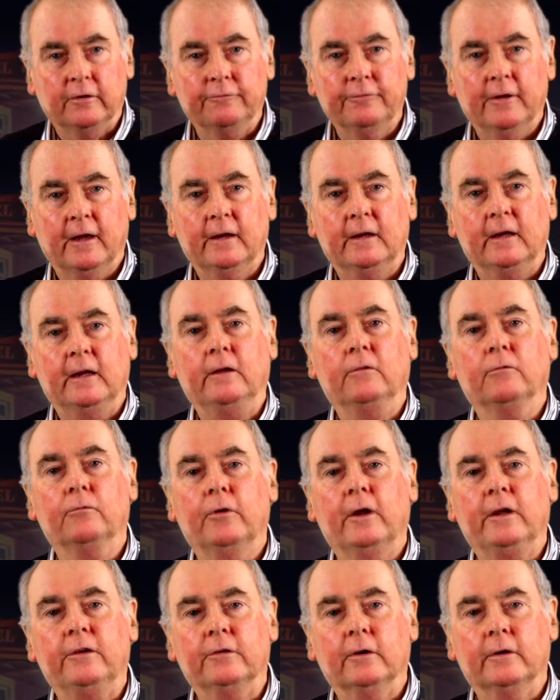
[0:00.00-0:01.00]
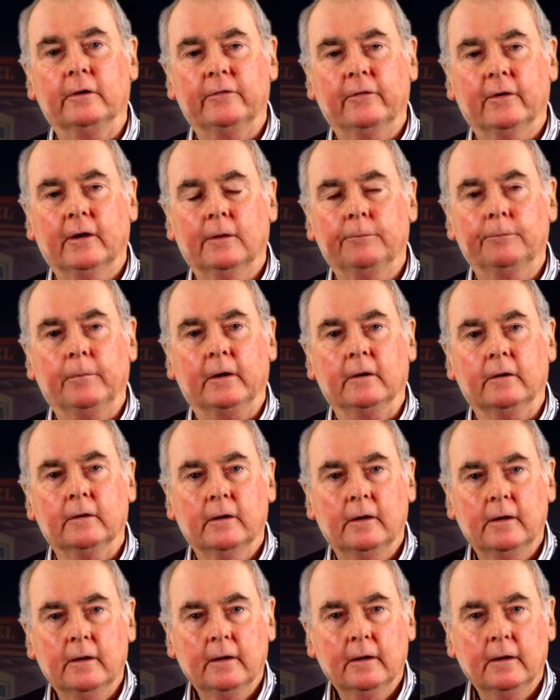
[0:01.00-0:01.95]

to funding regional development